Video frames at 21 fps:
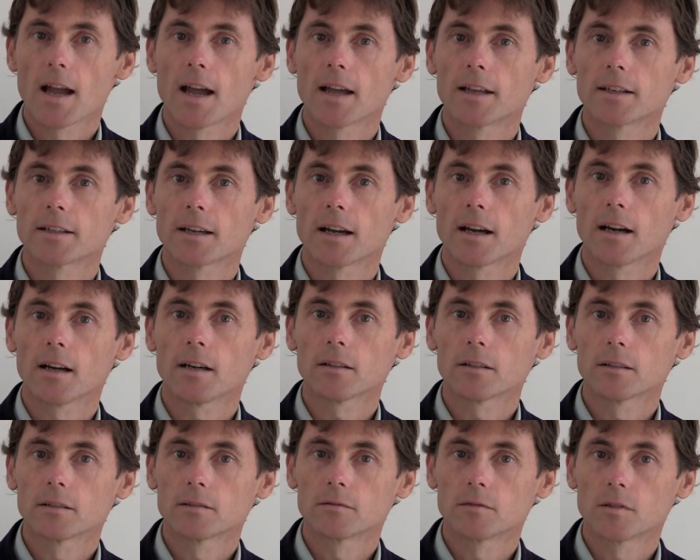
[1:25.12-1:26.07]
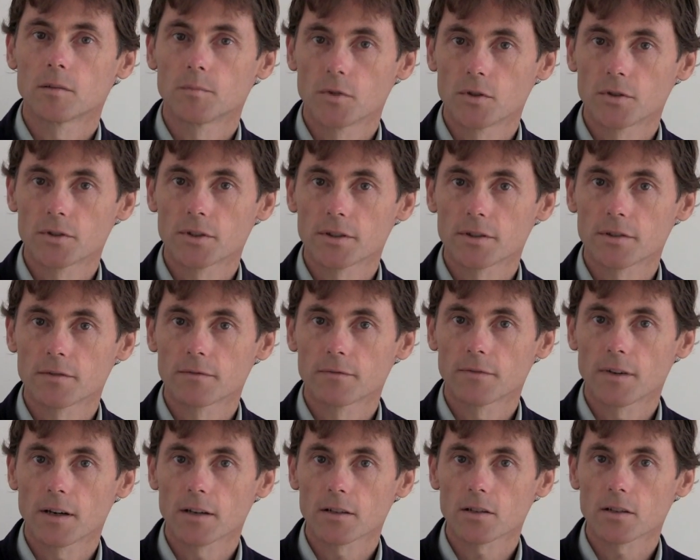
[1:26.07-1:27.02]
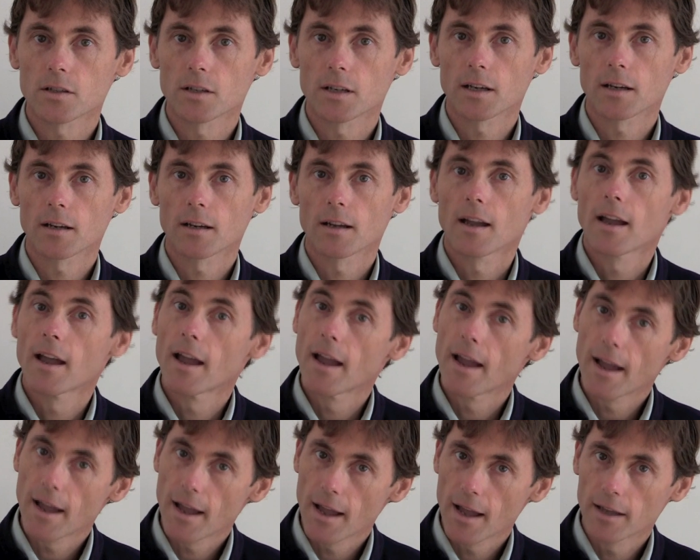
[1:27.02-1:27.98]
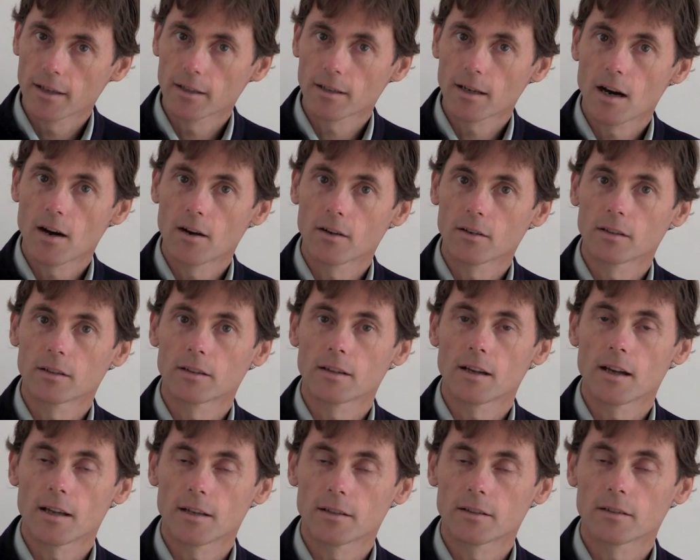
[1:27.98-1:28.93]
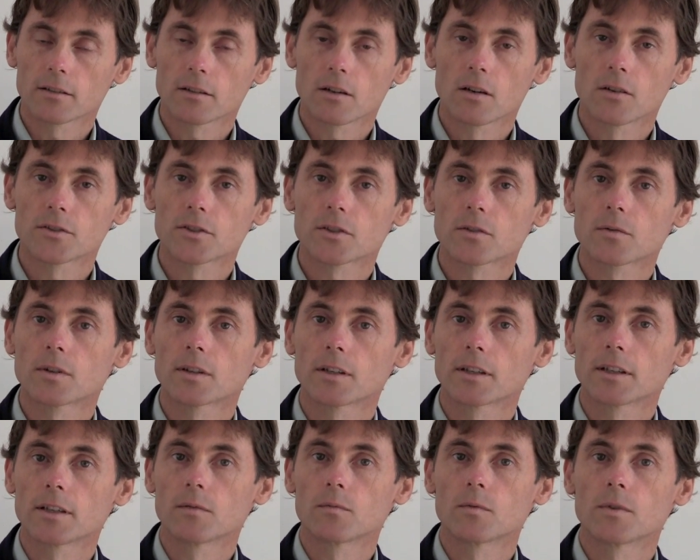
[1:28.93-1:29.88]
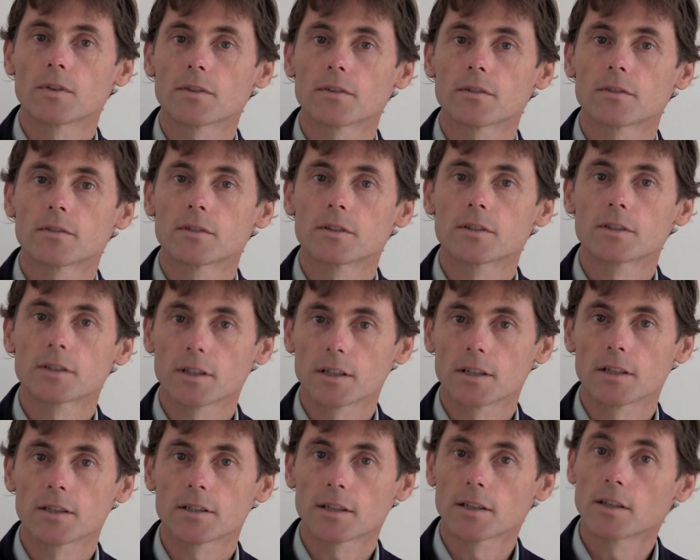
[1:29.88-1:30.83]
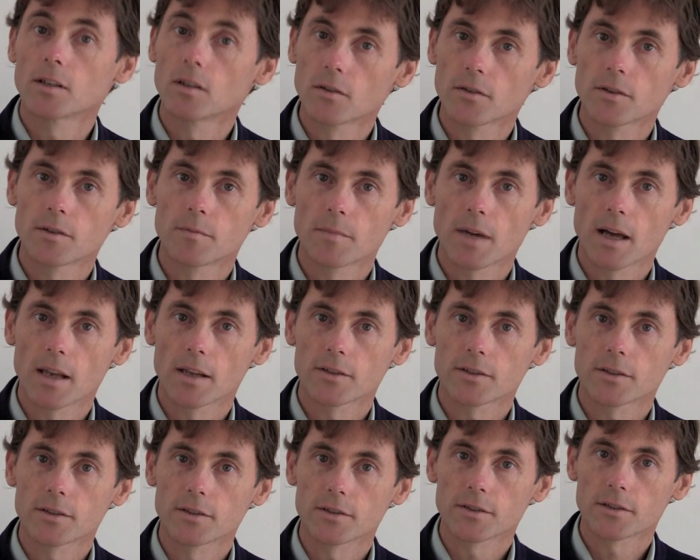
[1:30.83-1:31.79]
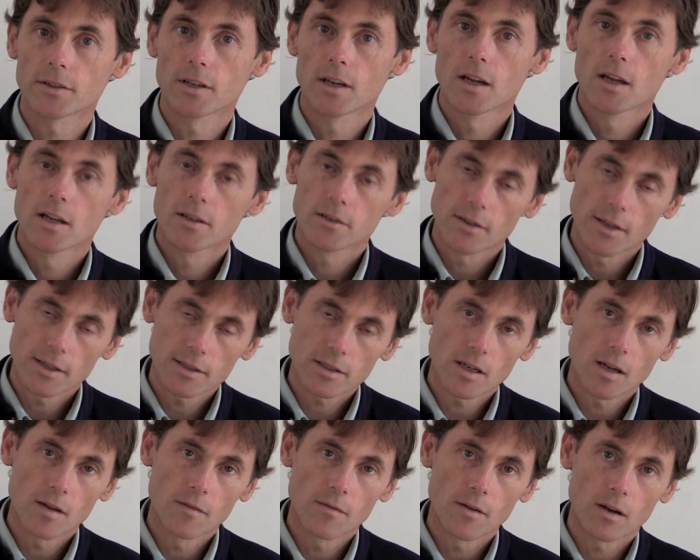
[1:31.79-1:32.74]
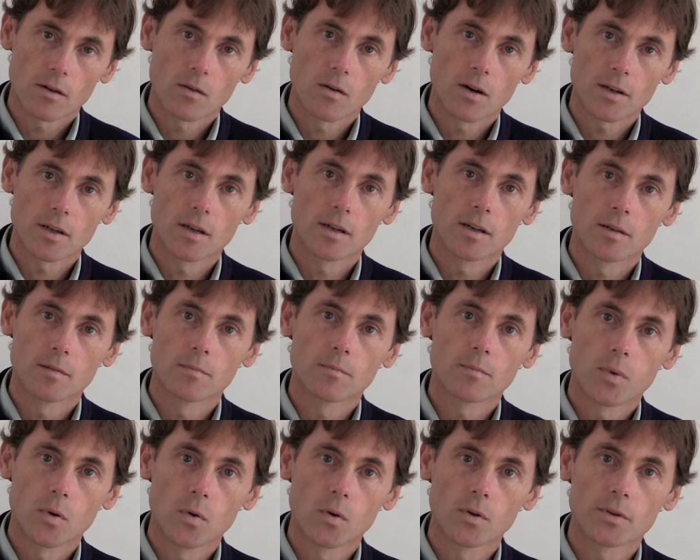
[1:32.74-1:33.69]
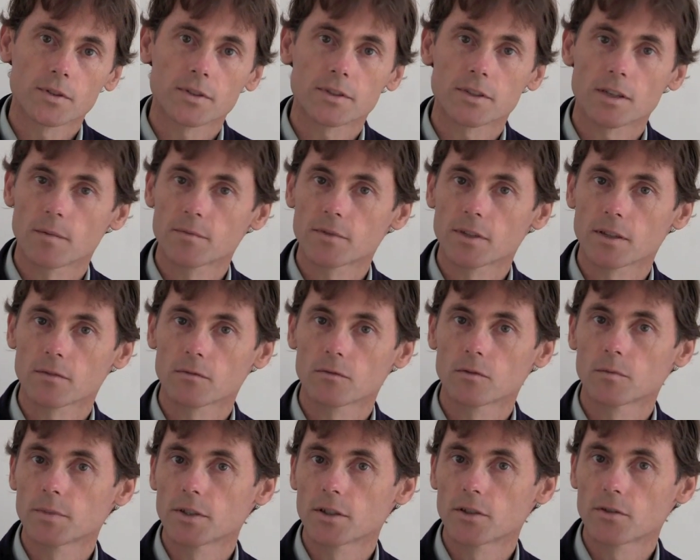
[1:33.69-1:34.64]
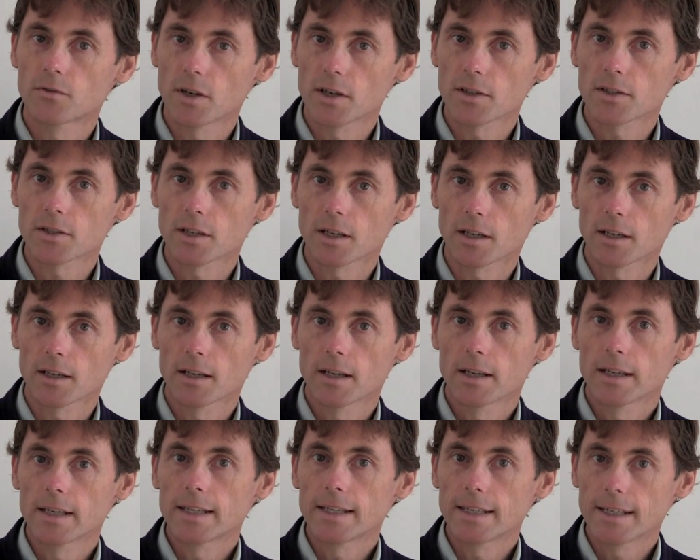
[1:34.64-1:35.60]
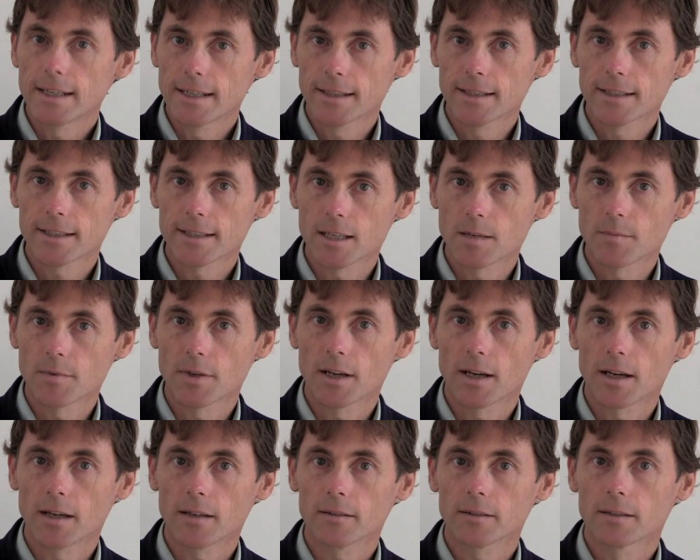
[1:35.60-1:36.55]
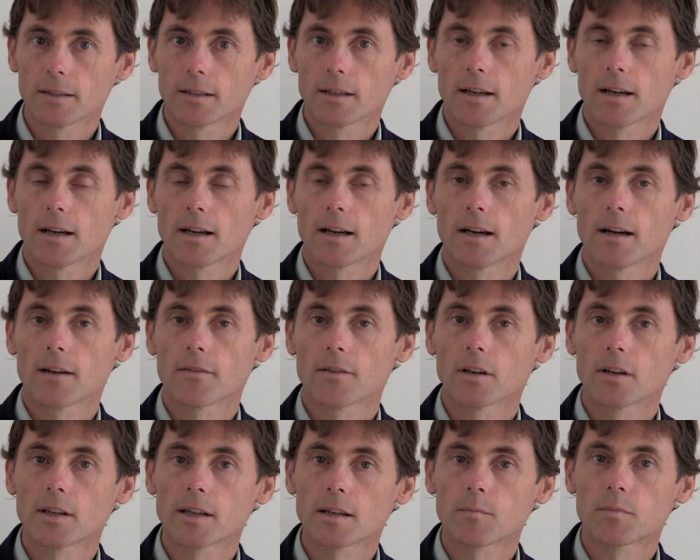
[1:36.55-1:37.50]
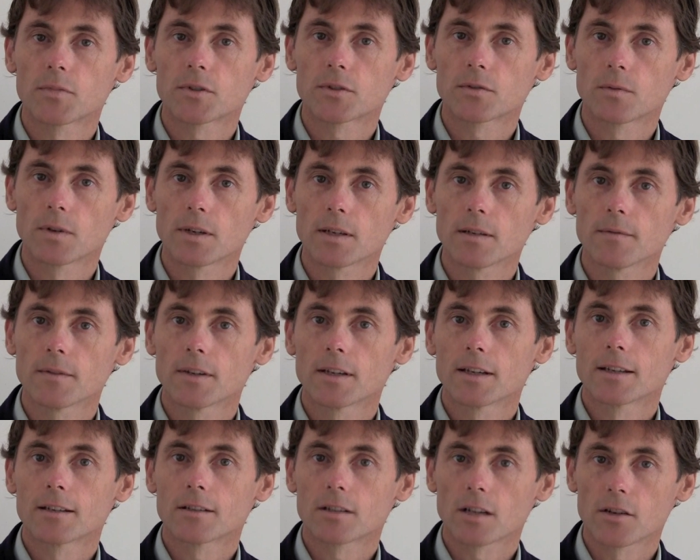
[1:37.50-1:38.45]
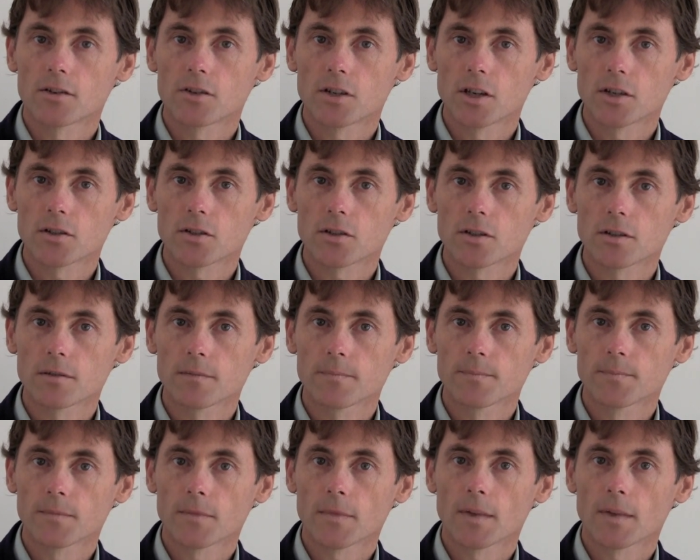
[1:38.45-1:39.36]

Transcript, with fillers: and our immune system functioning and currently and consequently with disease and health imbalances. So that's a, quite a, an important subject we'll be addressing in the seminar, uh, the link between digestion,